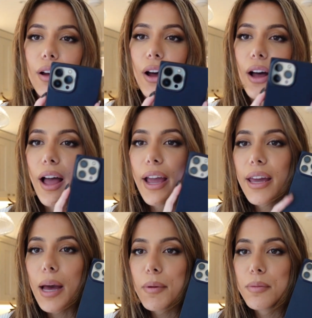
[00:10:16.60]

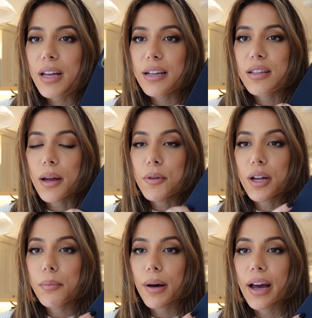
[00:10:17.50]
I am obsessed. I'm
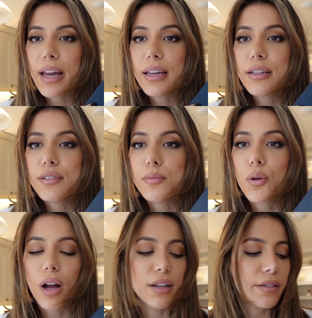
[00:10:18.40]
gonna buy some more
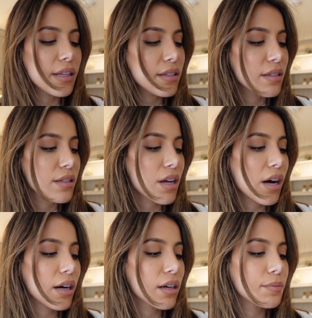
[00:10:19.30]
colors. So this is a
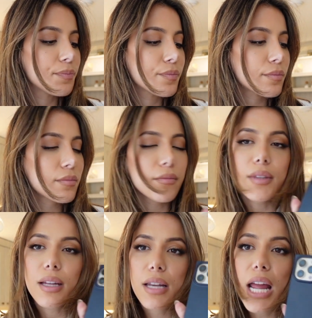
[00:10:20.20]
dark
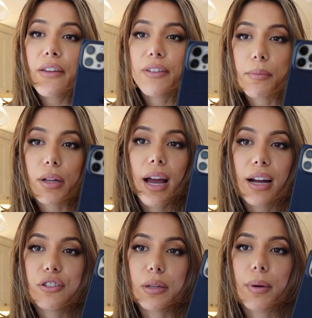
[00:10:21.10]
navy. I'm gonna
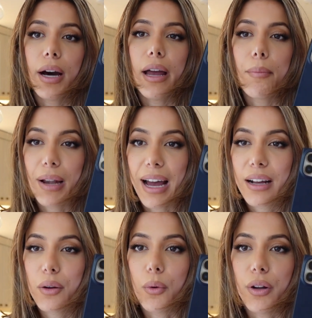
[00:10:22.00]
actually buy a
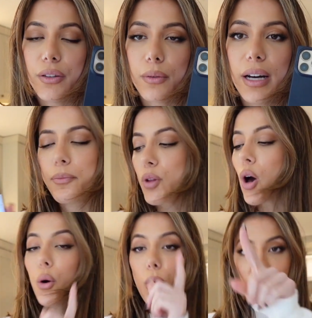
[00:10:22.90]
black one as well.
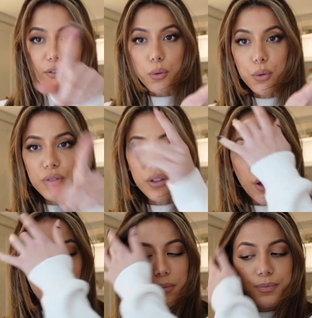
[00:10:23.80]
Oh, I've
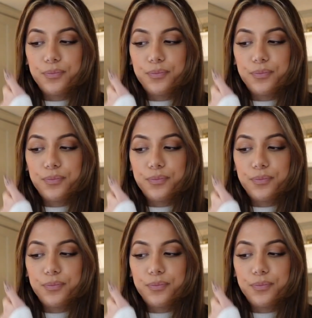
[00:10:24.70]
also,